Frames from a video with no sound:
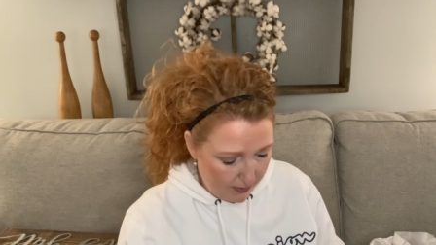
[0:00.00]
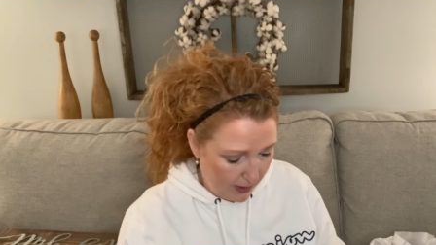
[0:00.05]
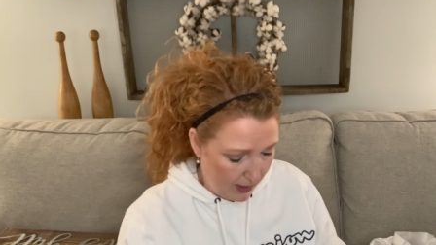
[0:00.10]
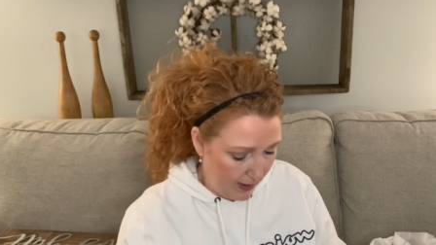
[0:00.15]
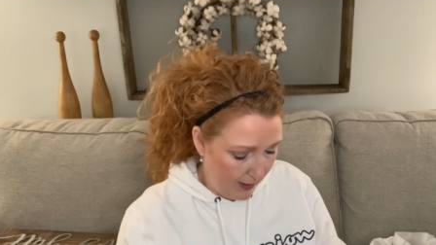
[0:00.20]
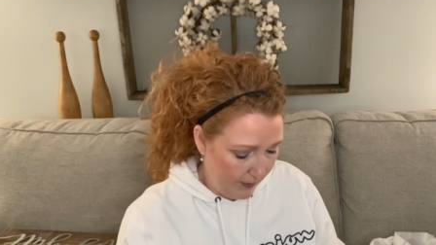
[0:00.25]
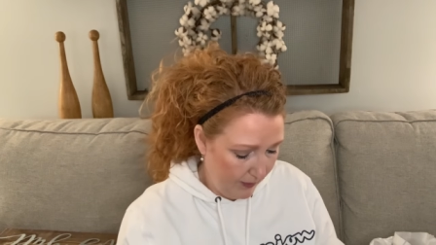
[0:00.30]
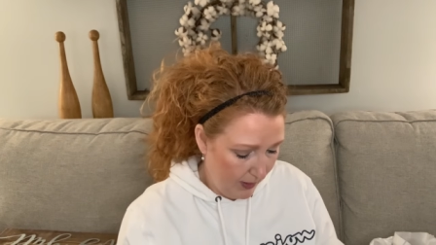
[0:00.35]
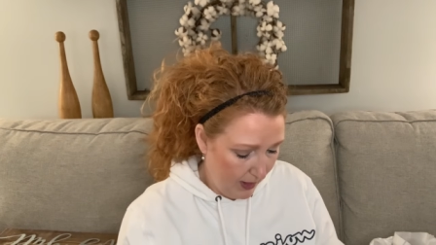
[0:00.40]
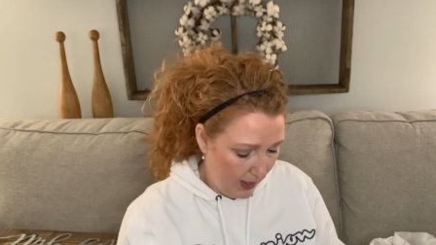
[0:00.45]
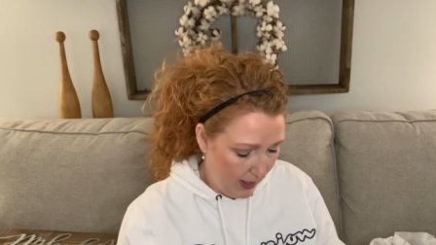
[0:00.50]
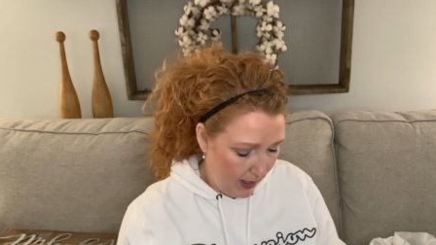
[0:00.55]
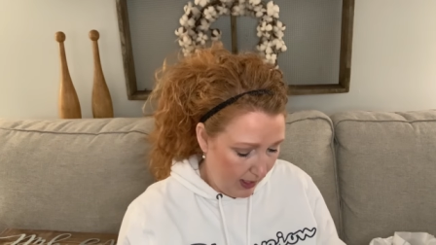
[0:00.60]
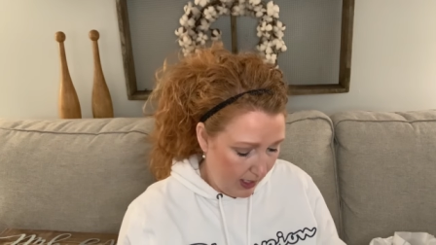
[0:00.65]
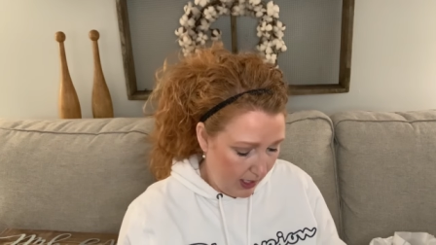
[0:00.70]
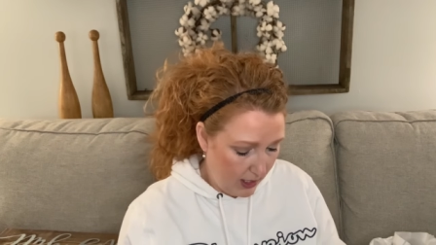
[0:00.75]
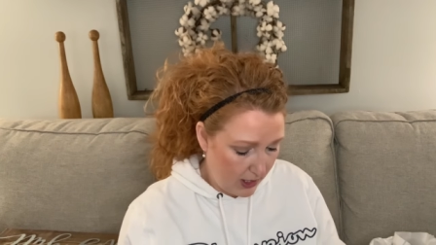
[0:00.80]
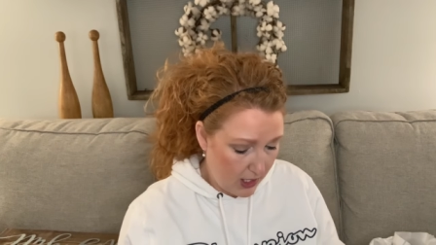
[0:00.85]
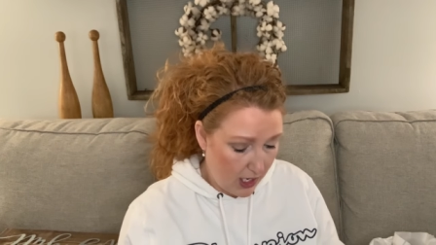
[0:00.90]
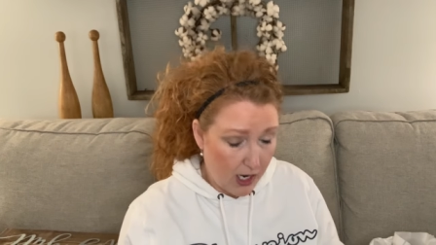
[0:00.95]
But
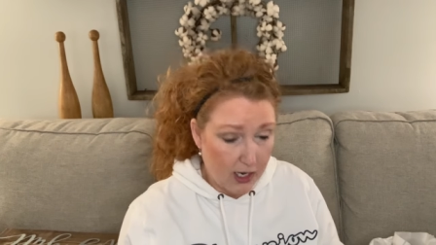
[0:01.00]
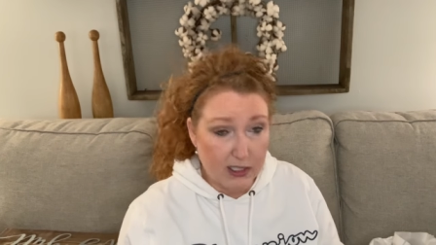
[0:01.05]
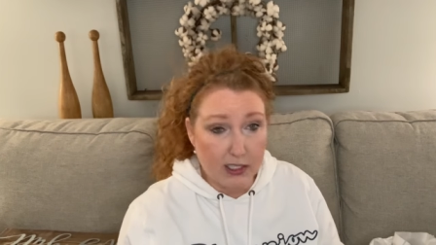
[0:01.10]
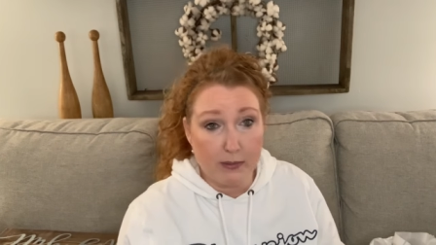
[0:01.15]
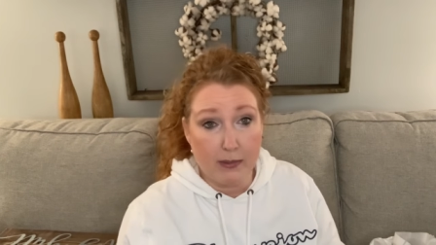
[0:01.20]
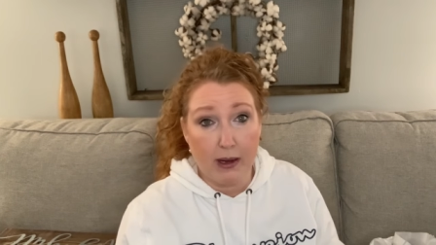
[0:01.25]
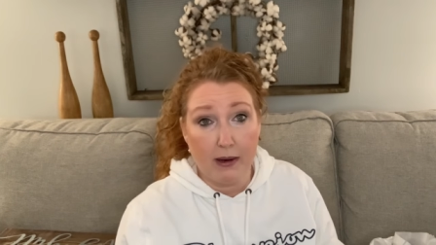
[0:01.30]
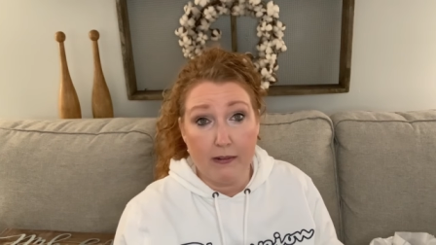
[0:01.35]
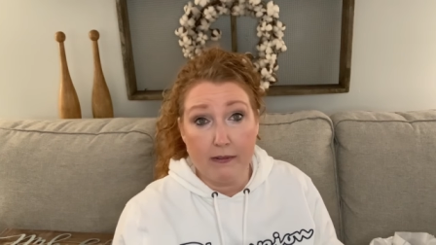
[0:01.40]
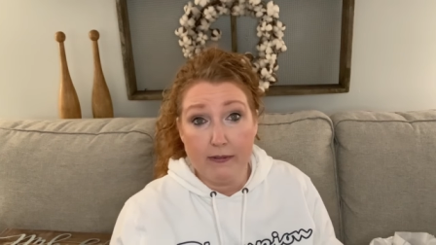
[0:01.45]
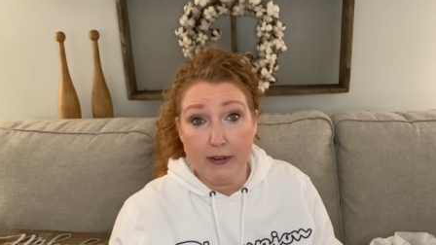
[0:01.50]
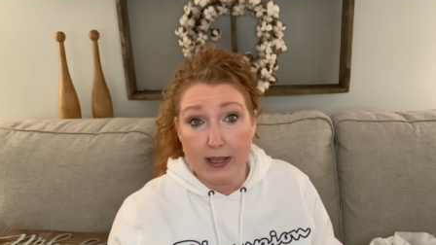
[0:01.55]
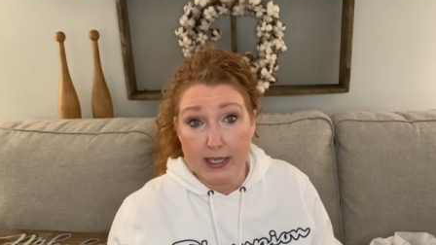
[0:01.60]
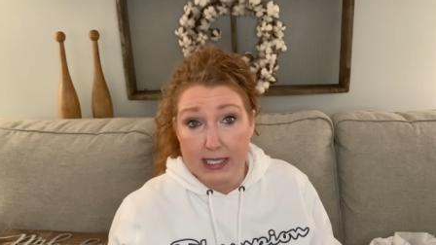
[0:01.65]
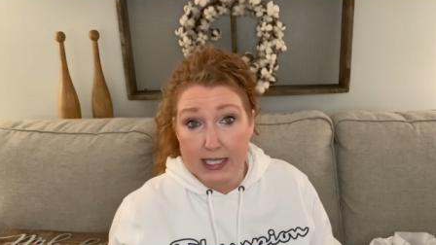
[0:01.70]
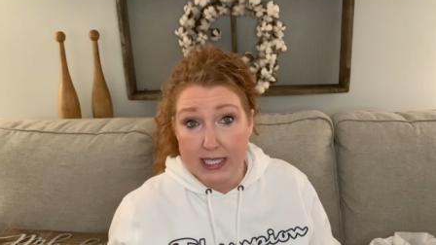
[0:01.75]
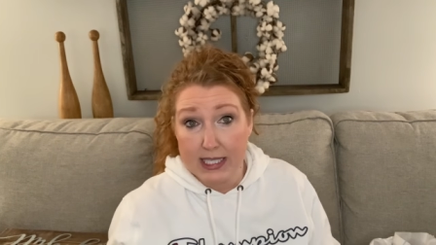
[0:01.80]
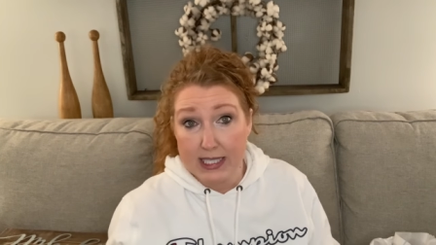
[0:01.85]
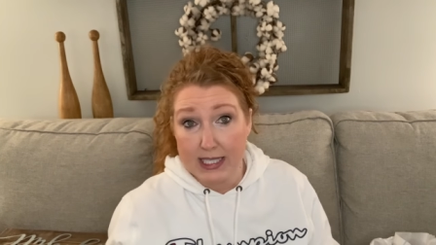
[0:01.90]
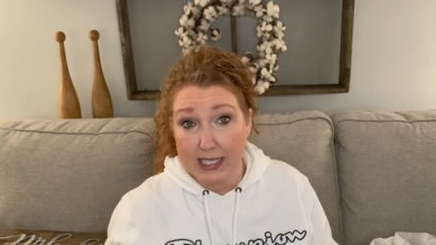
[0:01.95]
he talks about
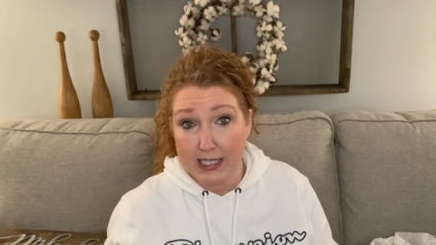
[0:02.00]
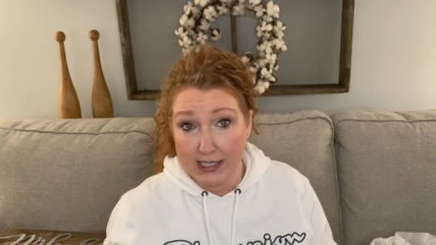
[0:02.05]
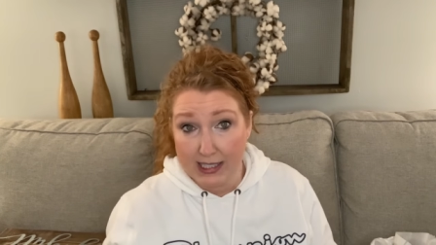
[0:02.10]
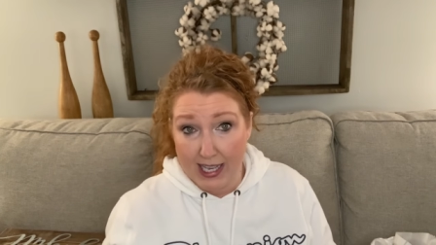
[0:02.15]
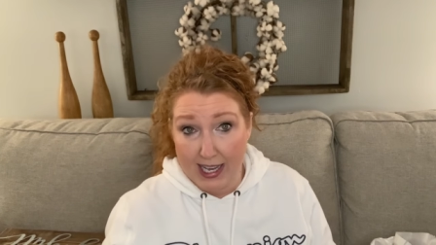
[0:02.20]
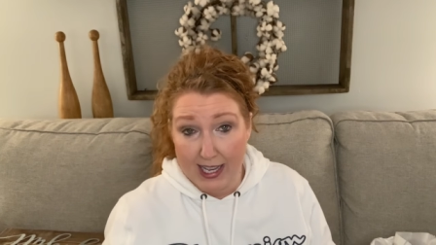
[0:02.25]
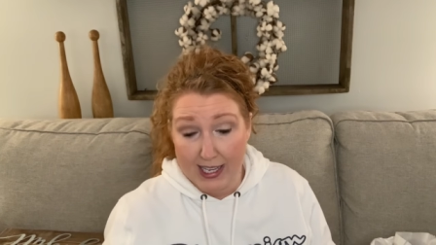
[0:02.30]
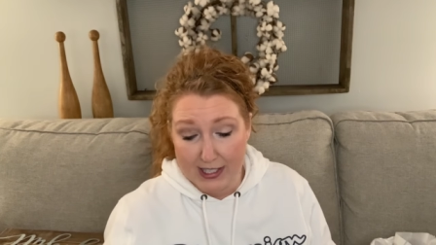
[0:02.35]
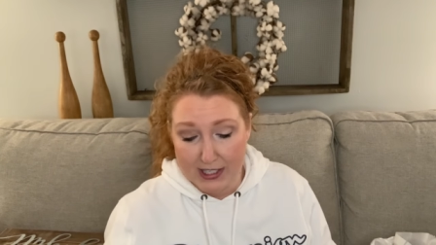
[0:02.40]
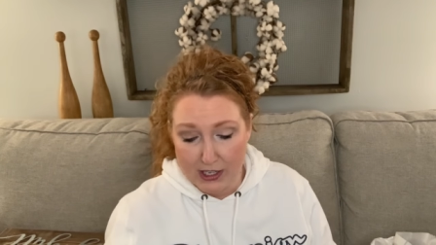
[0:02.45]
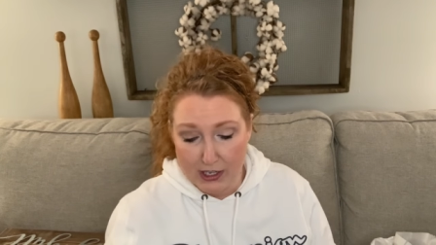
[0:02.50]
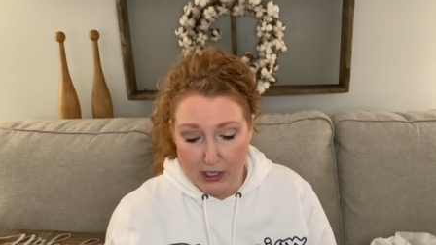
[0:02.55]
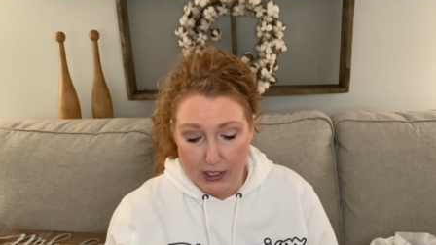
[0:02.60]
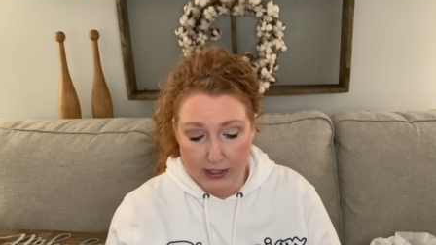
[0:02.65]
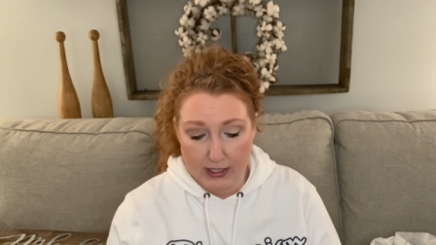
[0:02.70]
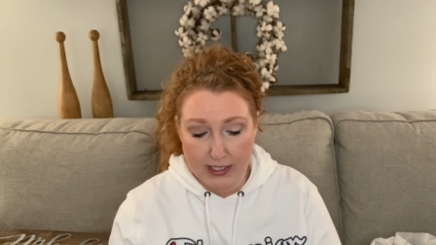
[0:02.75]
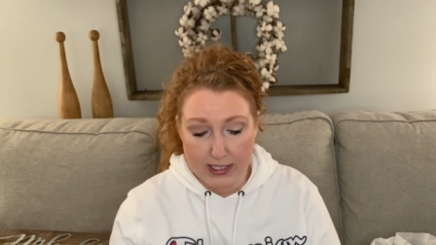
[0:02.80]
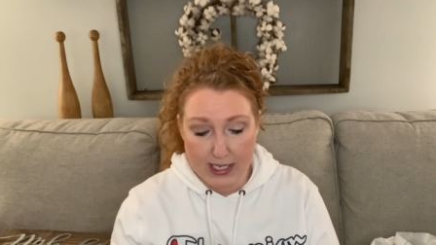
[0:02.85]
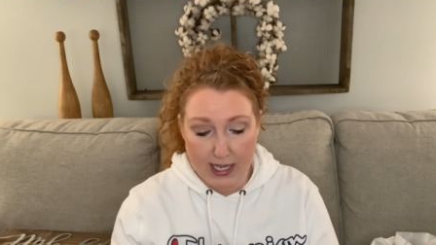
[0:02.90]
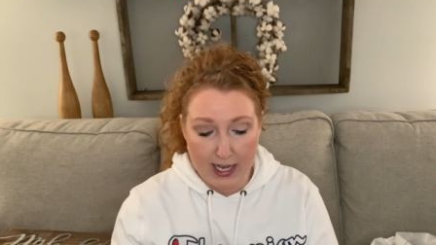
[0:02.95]
Fenton glass all
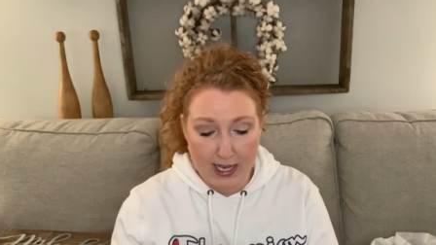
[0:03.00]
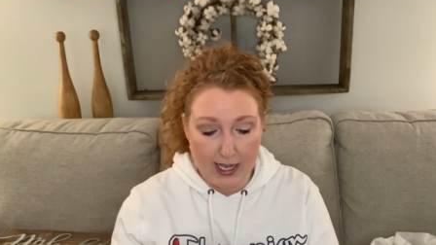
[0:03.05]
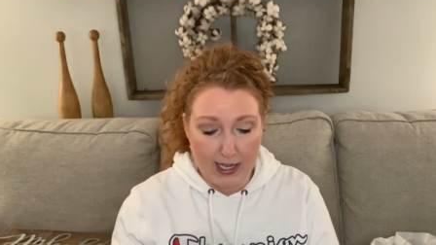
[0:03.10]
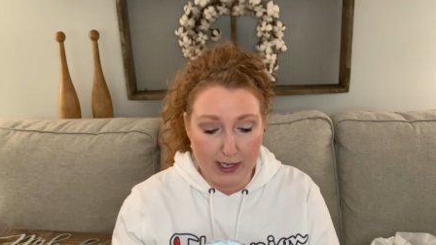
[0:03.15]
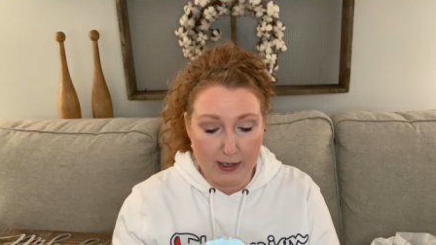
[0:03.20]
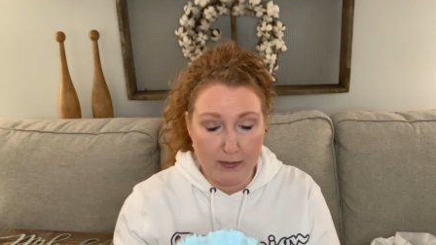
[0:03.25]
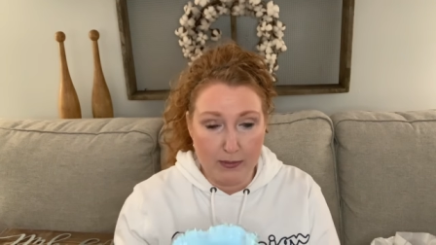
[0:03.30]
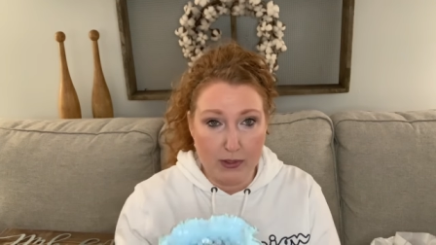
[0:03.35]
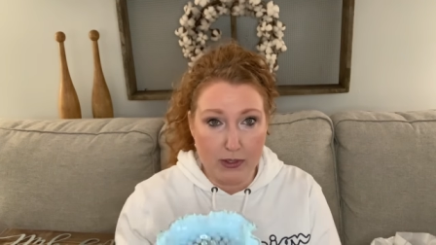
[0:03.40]
the time.